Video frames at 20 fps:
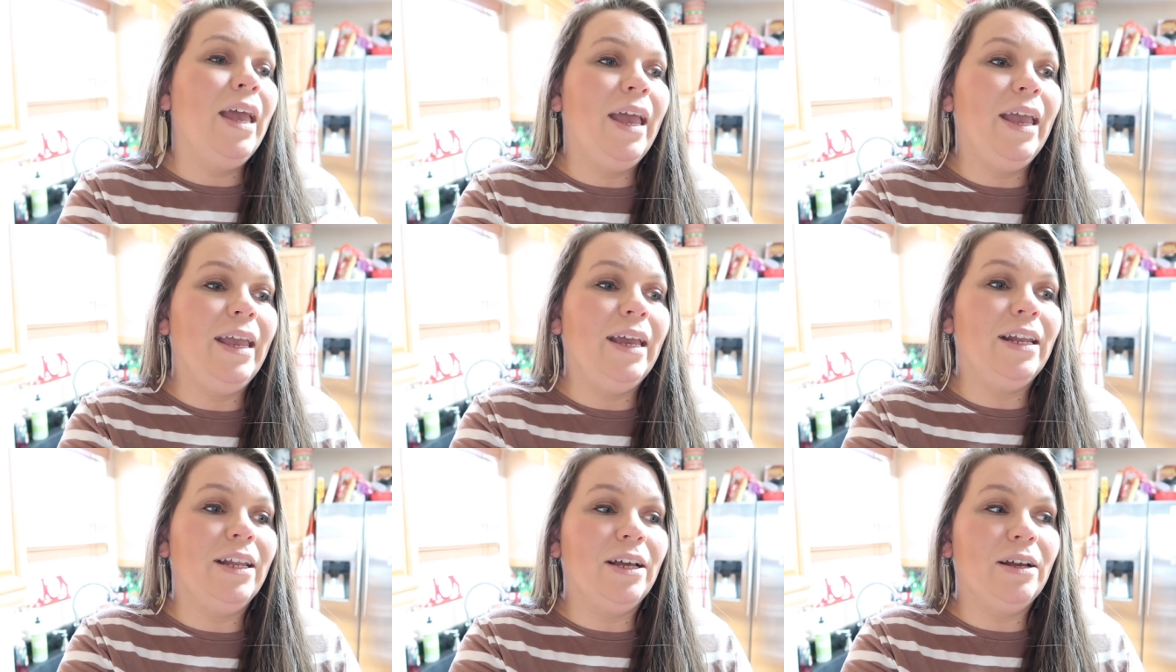
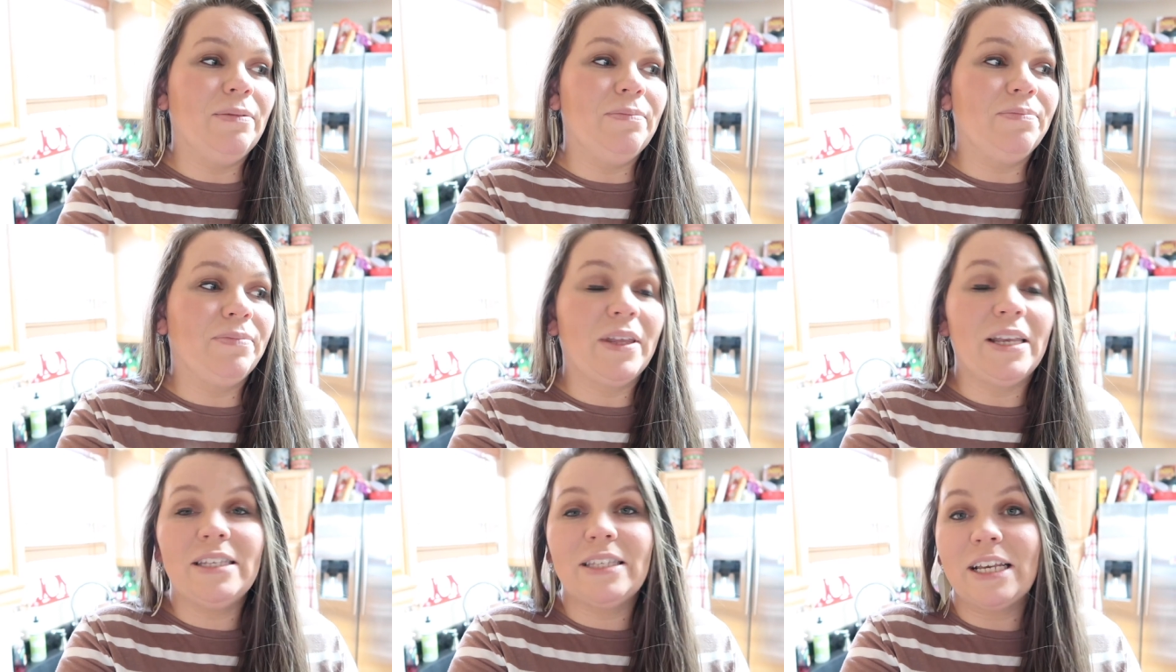And um,
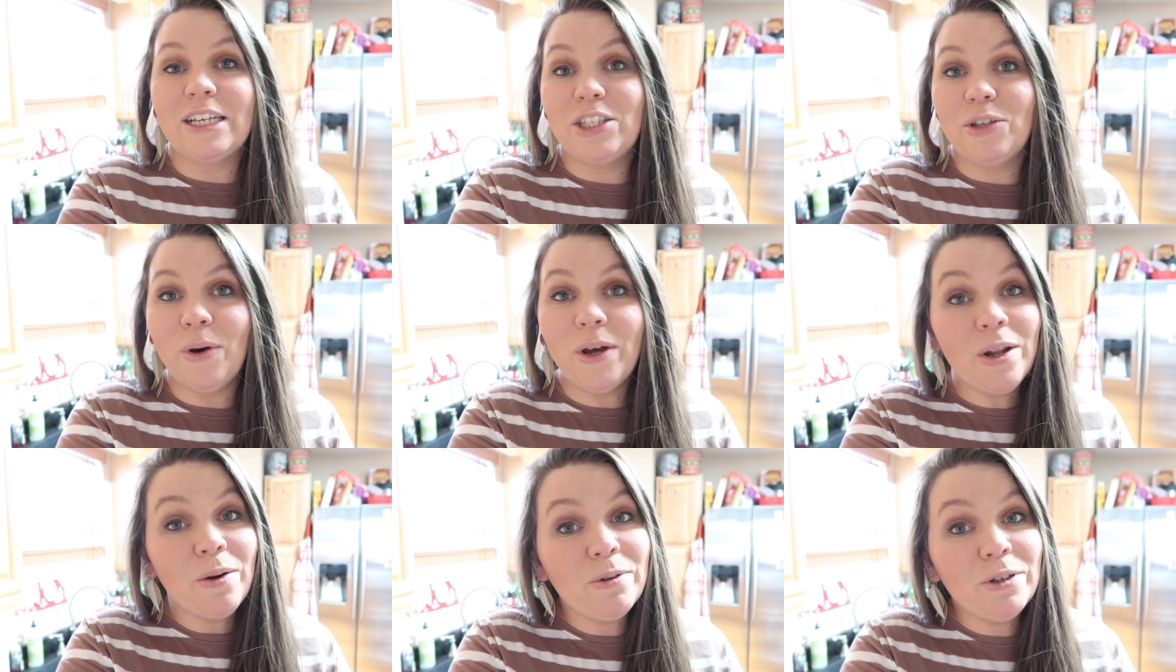he's like,
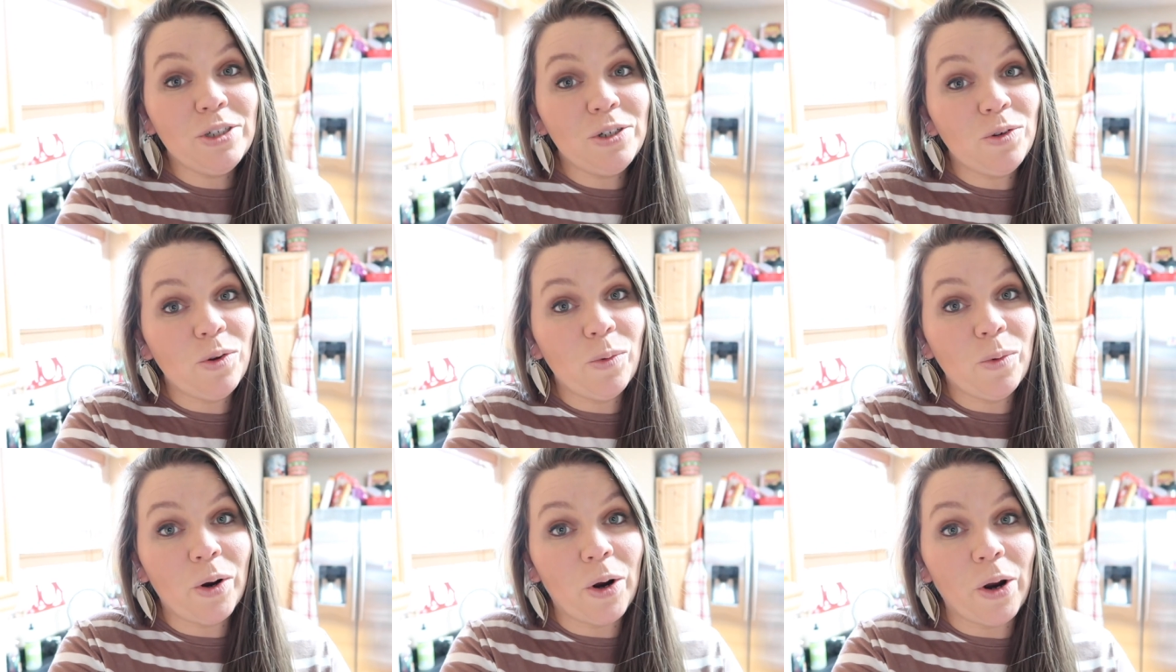so I don't want
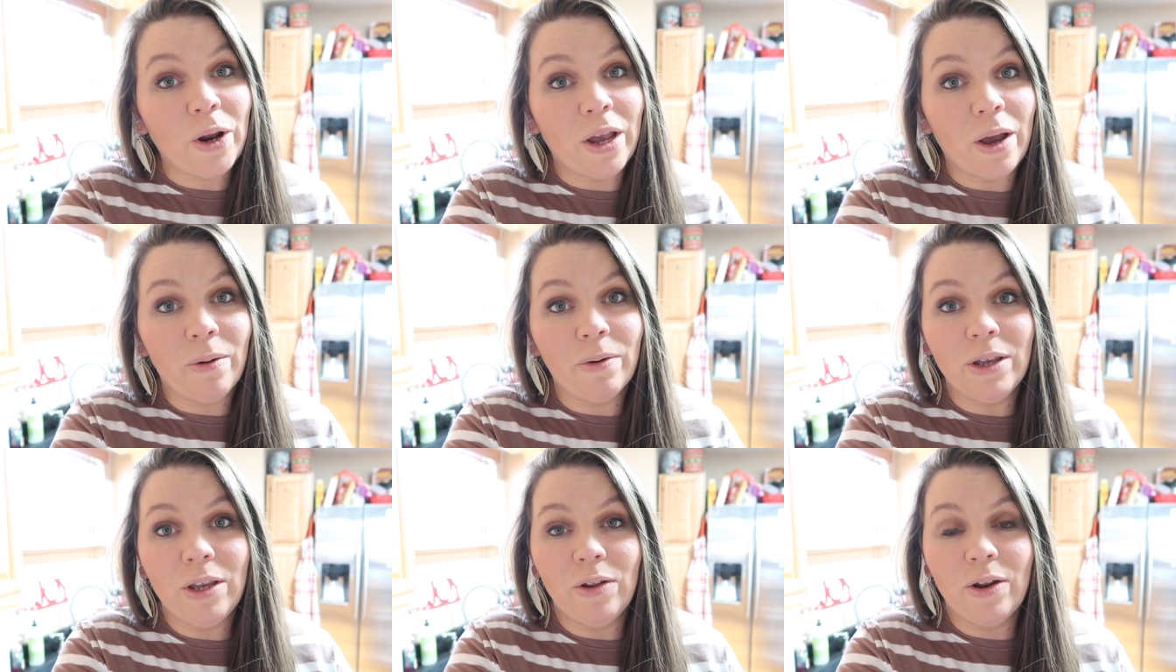you to worry.
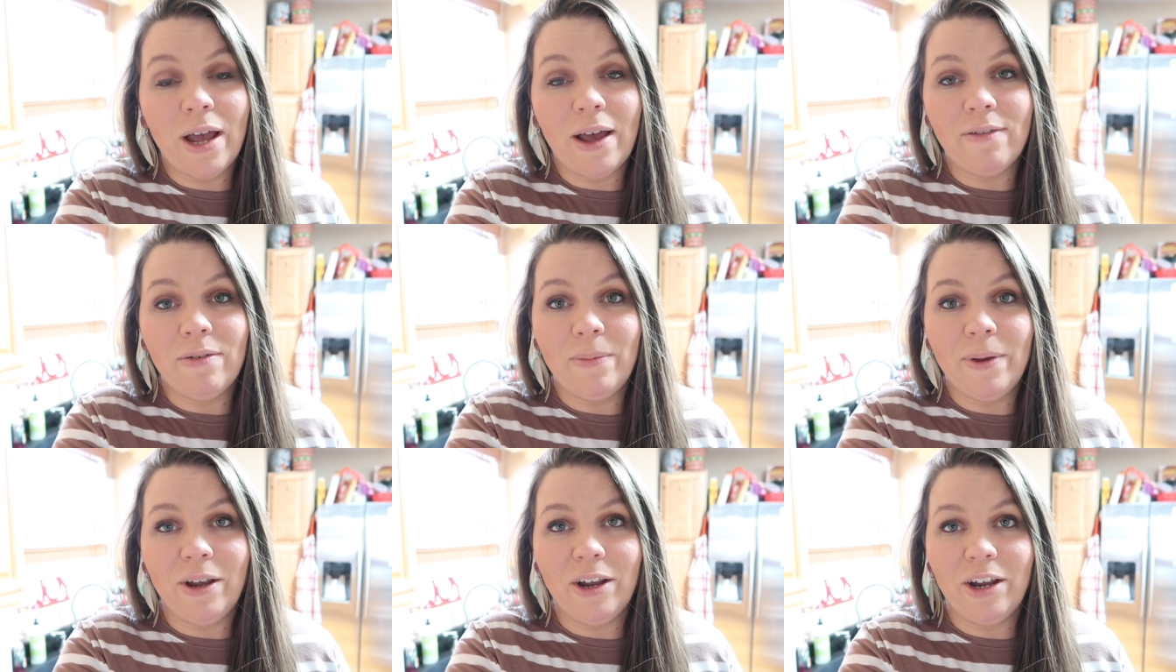I want you to
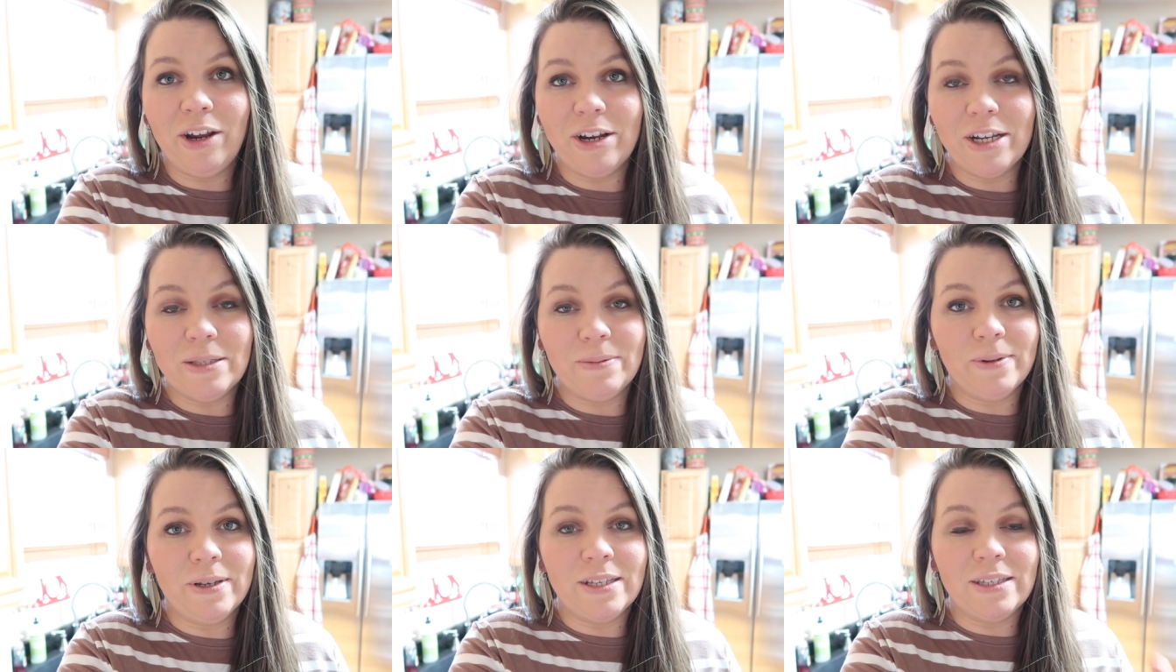have a Merry
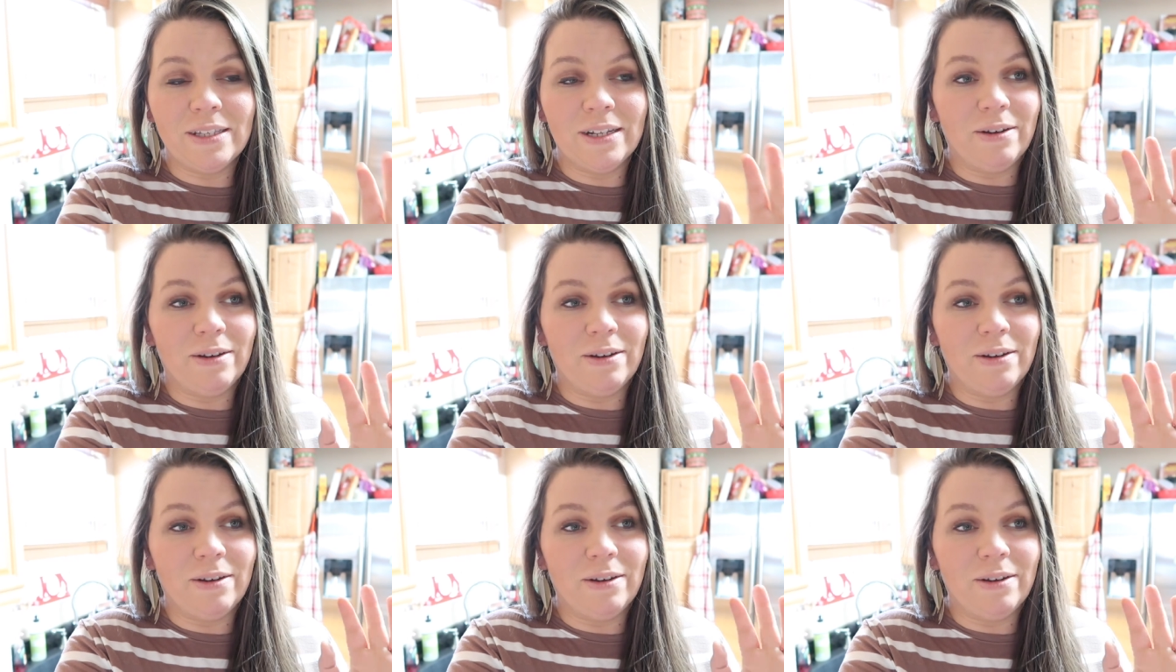Christmas.